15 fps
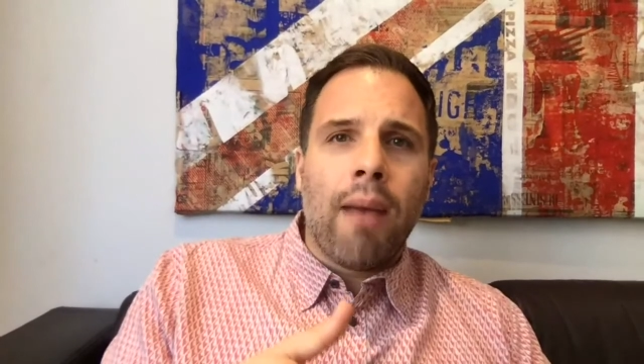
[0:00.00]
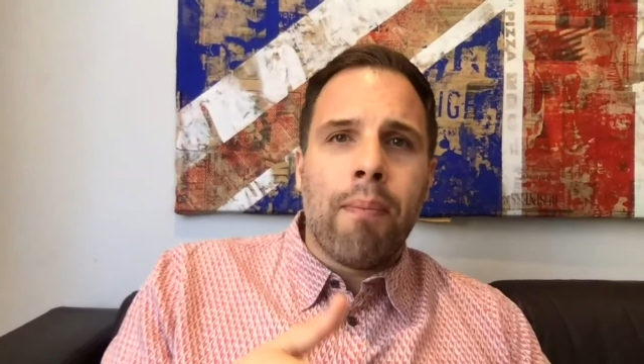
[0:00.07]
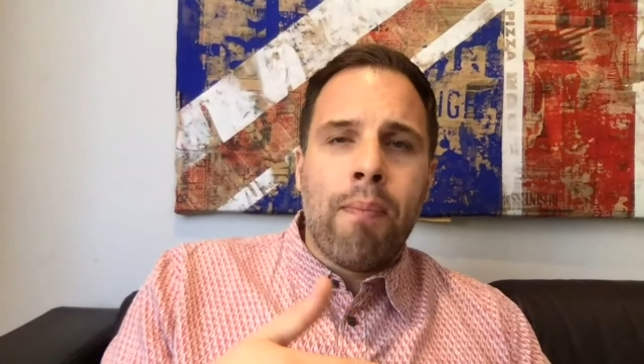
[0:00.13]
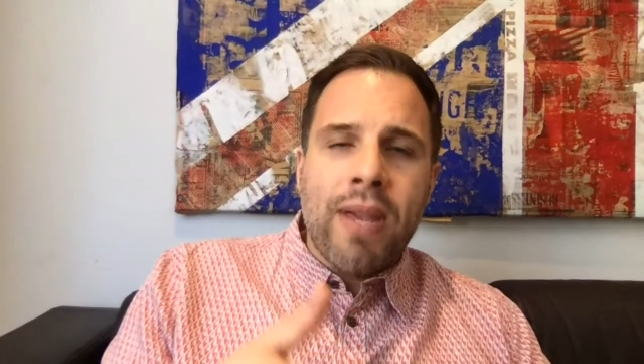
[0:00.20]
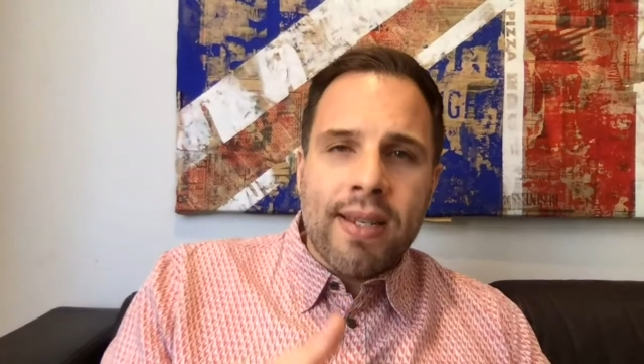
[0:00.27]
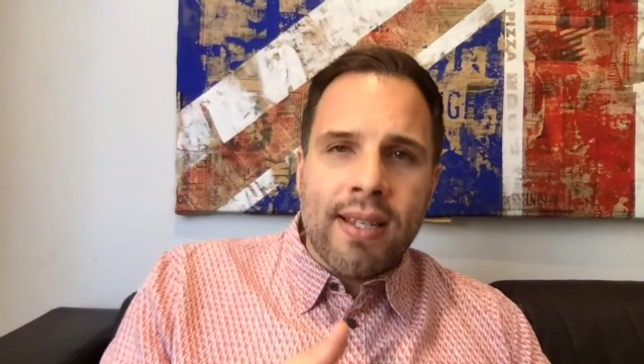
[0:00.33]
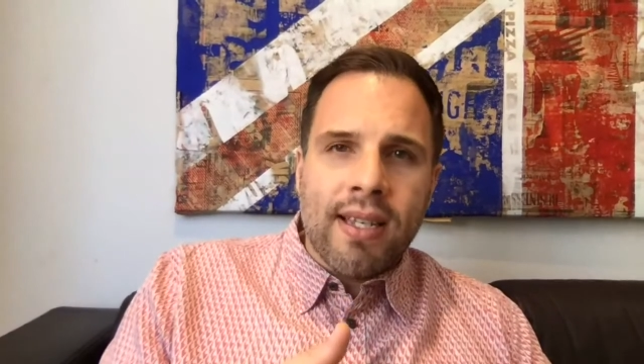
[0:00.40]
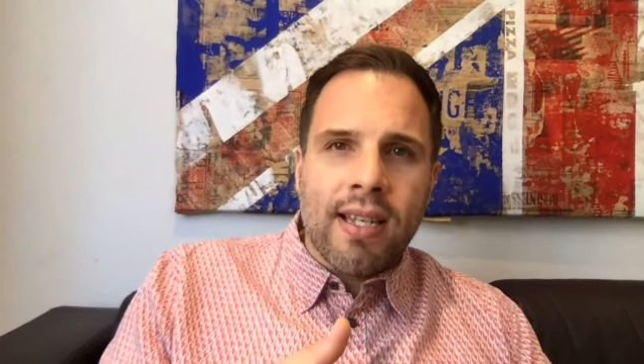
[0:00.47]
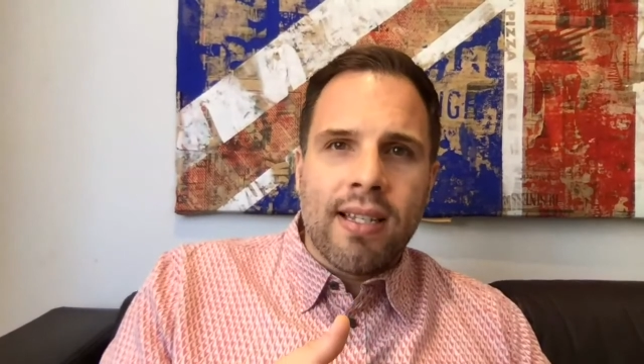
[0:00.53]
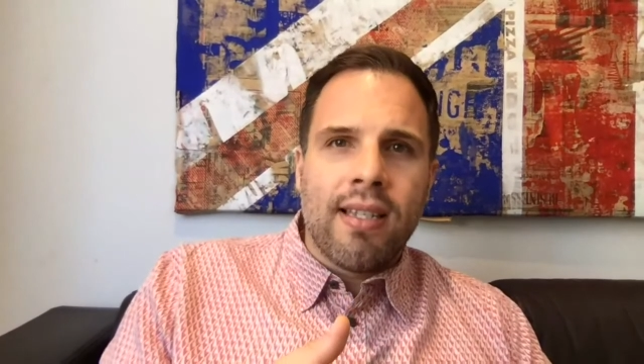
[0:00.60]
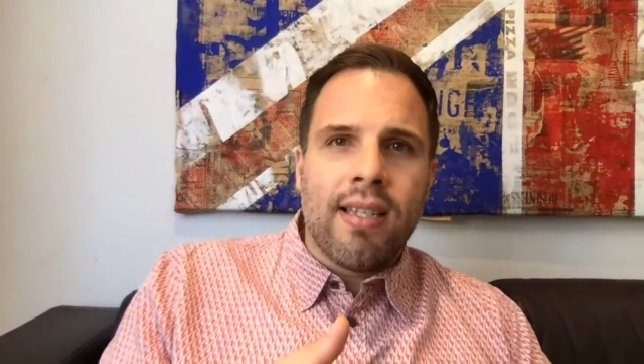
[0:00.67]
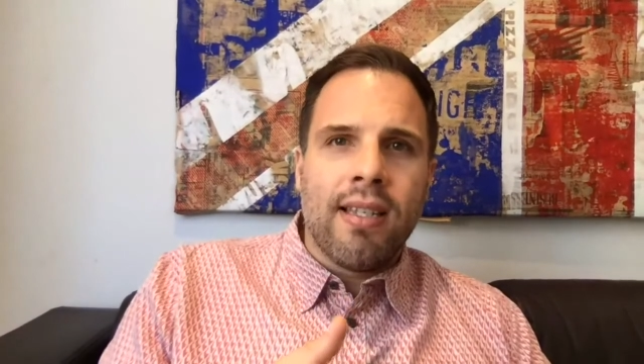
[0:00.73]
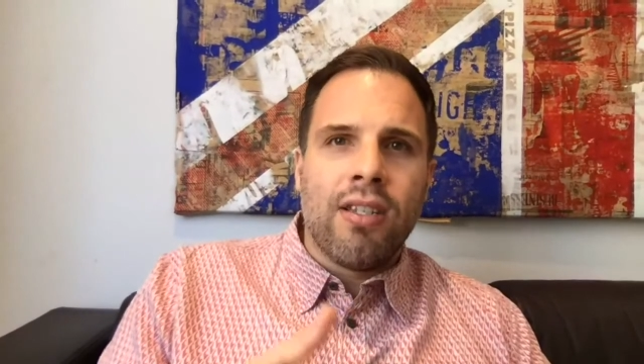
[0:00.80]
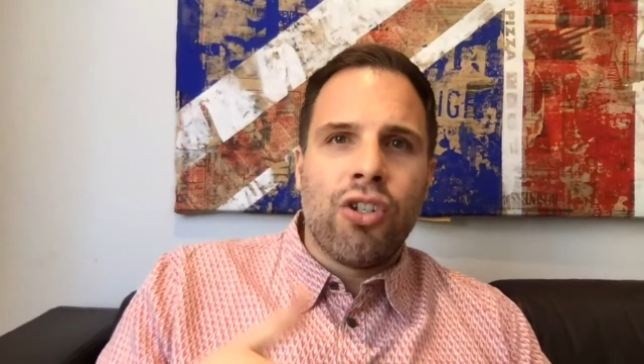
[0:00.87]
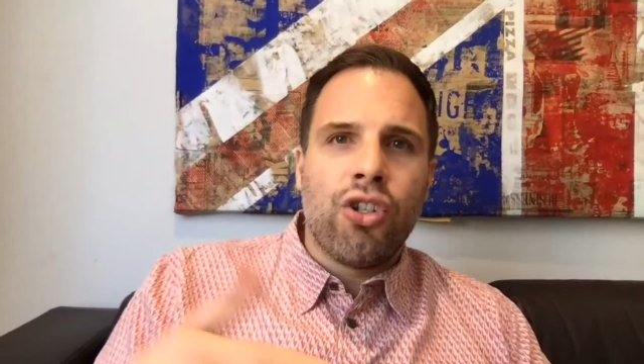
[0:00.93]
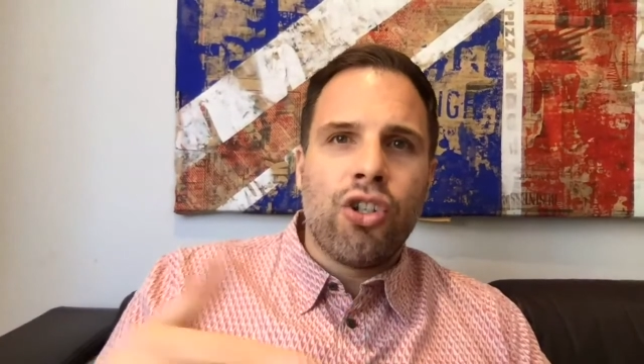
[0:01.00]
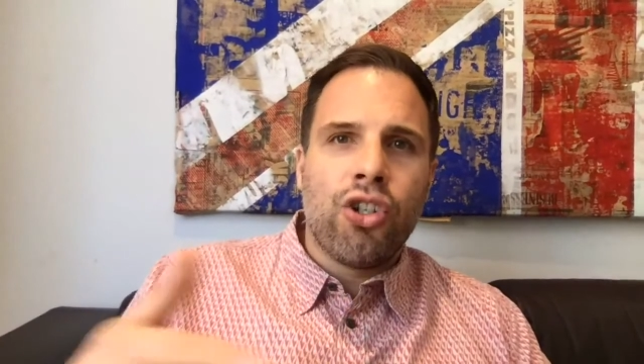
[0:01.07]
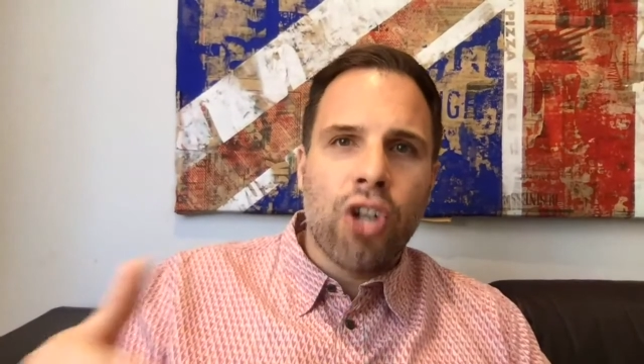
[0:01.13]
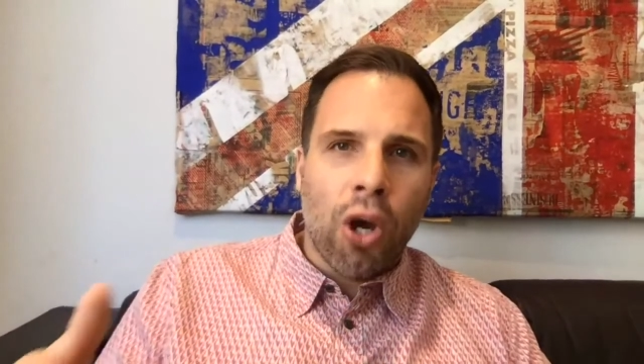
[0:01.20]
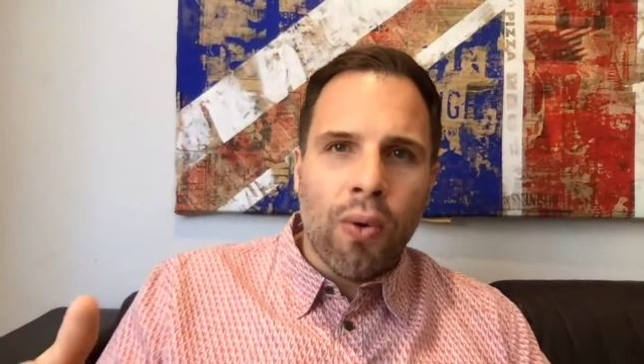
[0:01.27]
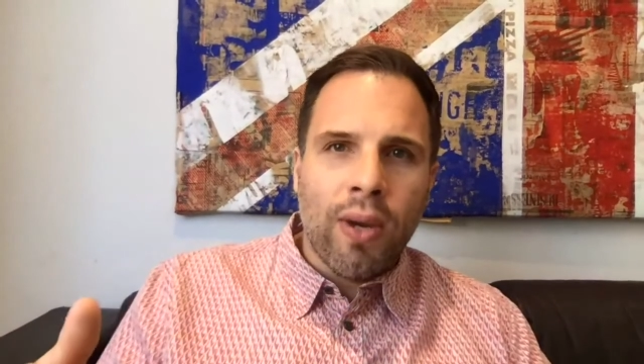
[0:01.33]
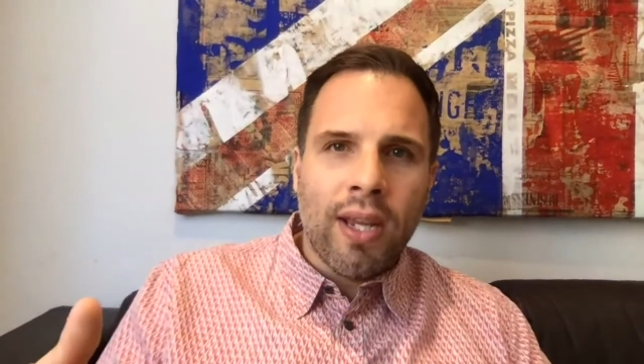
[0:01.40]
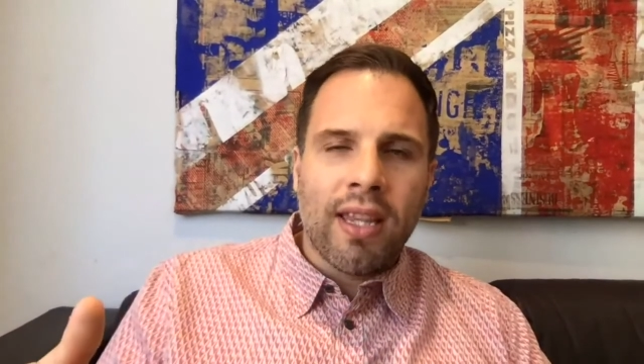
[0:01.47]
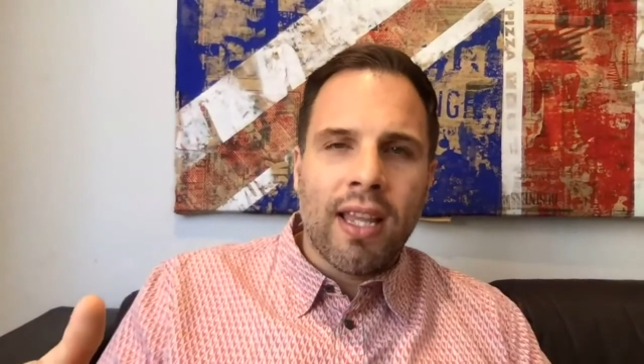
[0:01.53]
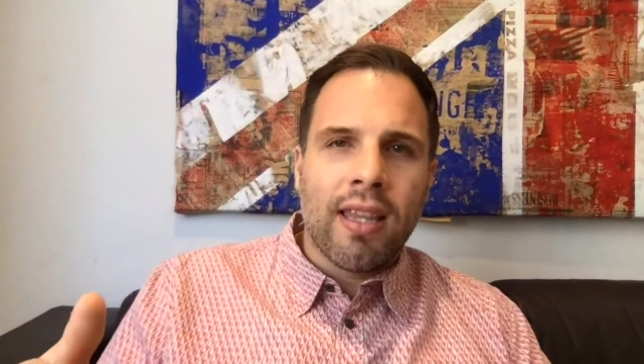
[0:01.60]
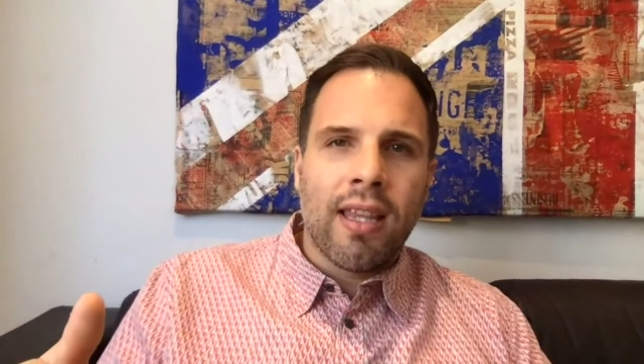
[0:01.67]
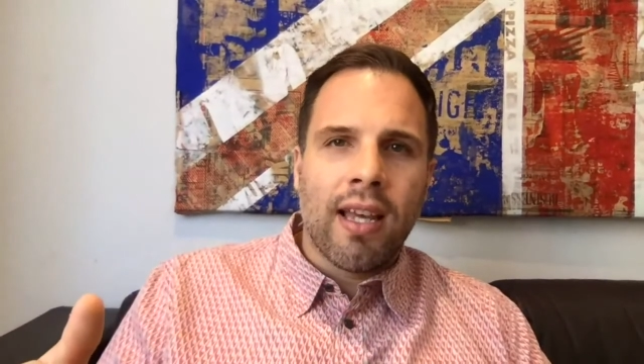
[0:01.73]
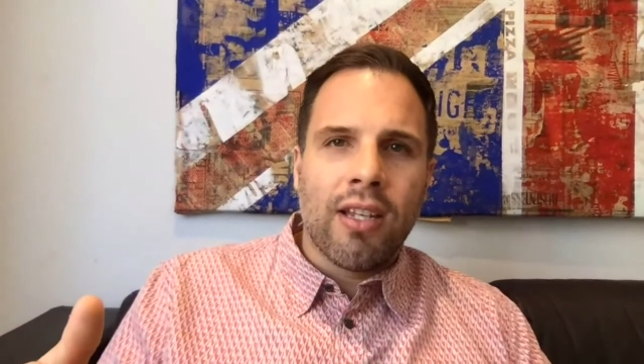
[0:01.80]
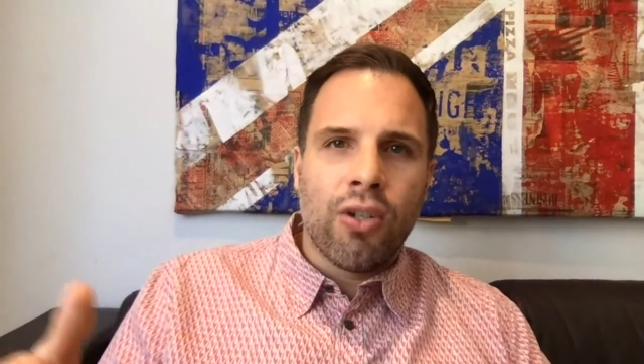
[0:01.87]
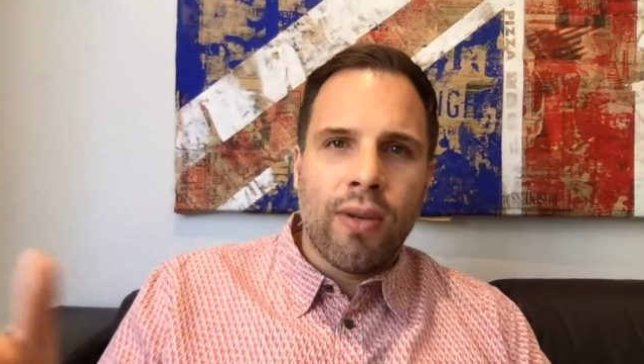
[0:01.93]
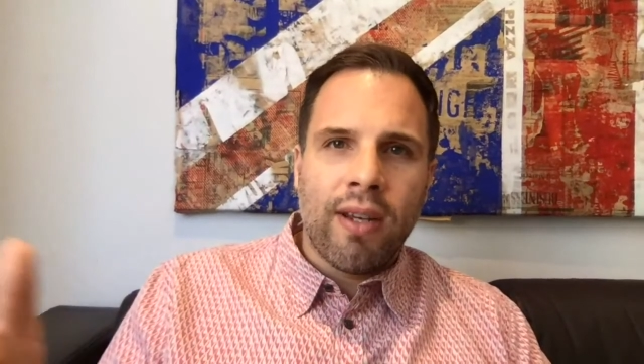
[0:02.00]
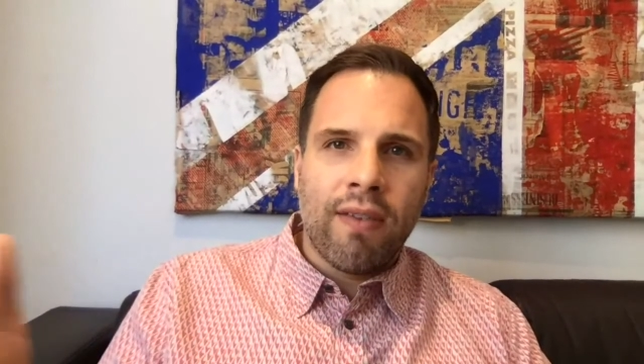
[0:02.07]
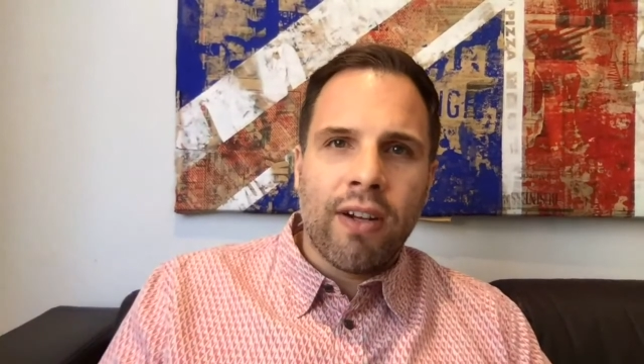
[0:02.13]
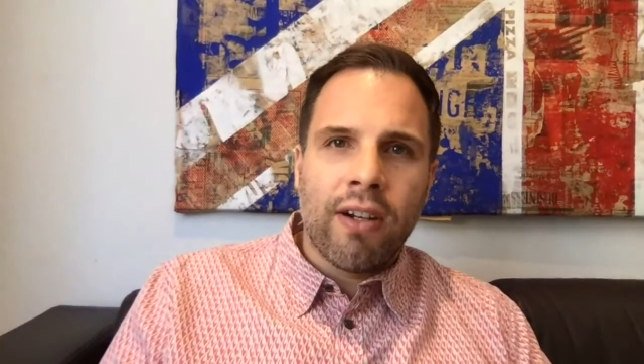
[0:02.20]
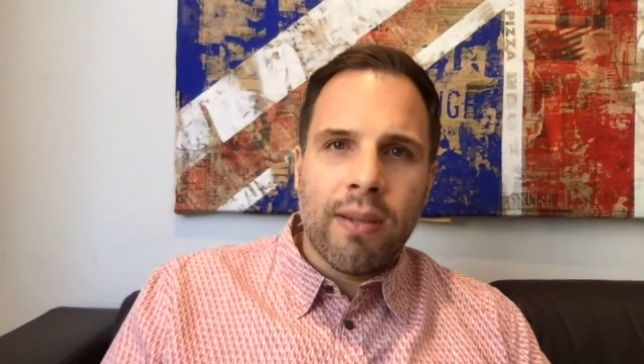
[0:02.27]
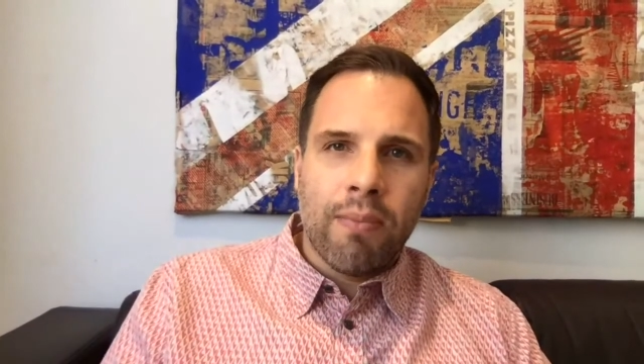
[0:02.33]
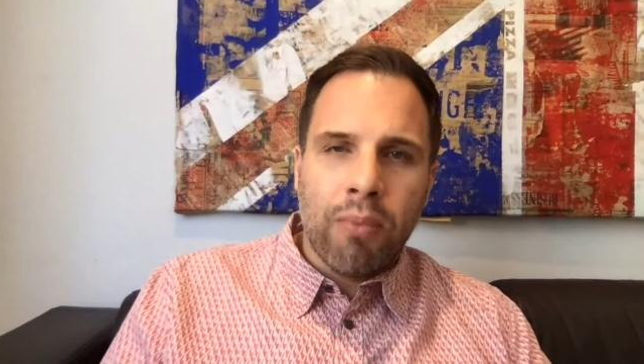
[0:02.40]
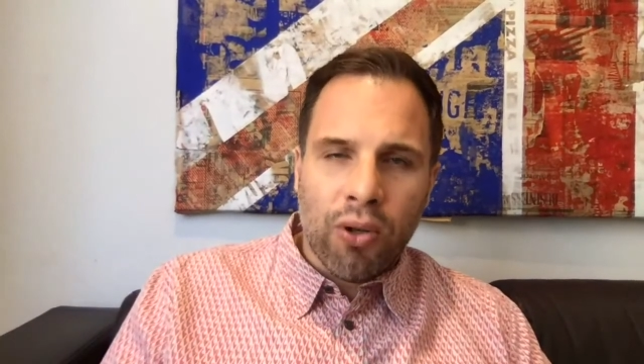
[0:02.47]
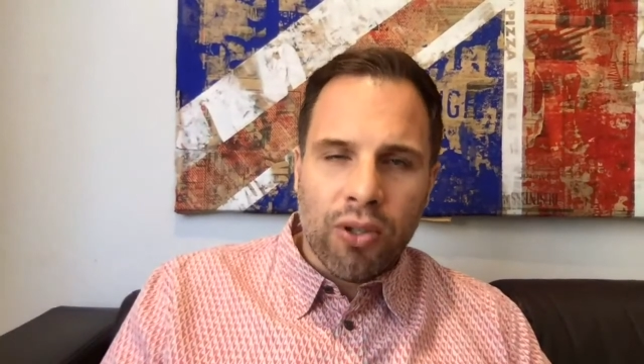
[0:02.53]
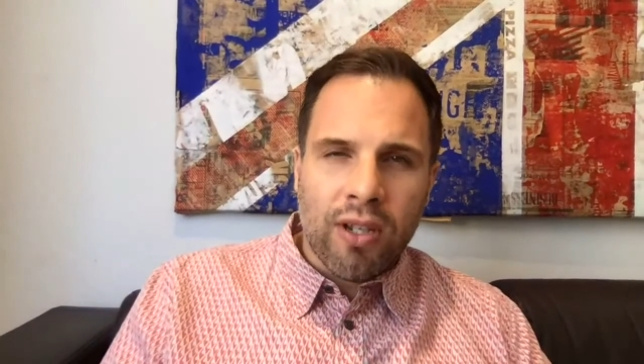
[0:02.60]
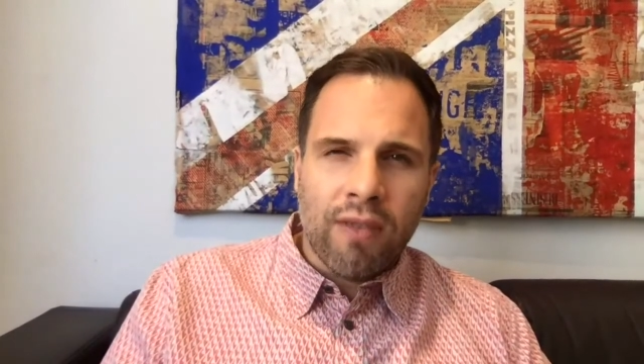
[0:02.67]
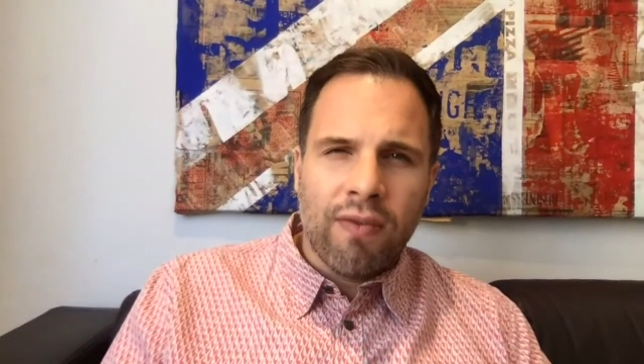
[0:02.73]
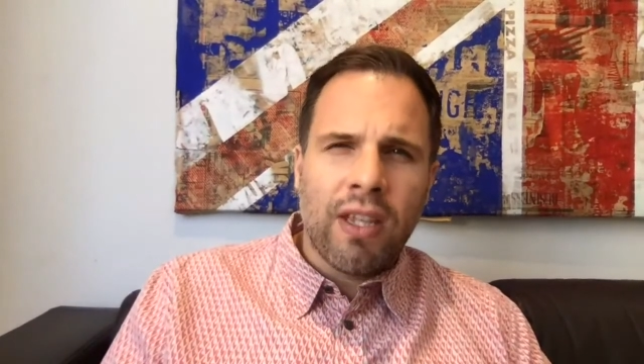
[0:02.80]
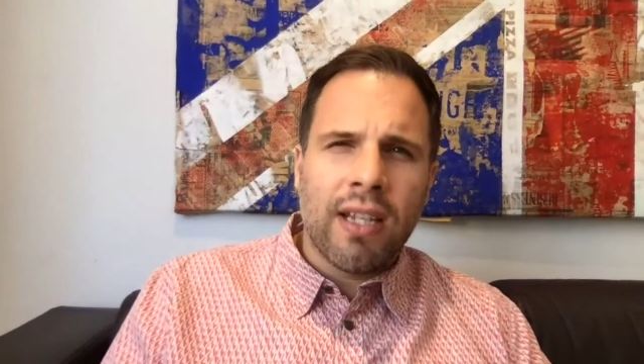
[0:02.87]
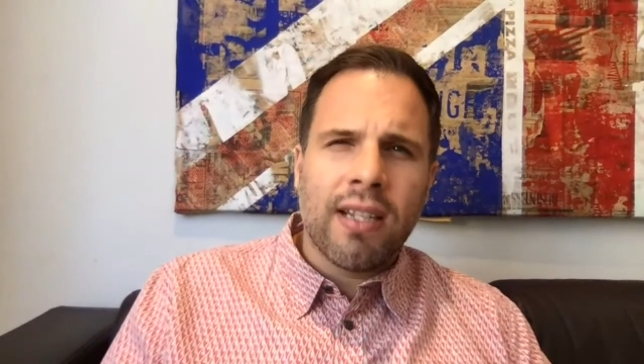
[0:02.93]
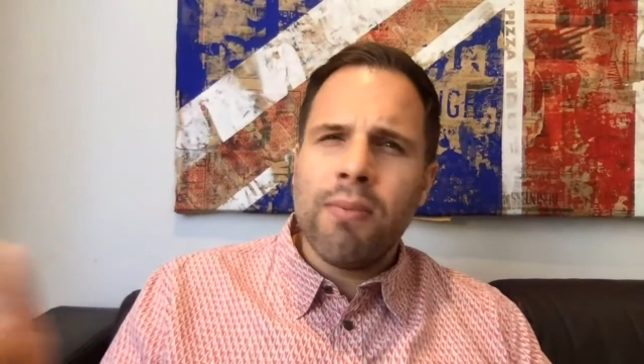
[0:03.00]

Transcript: businesses showing that they're doing very positive things.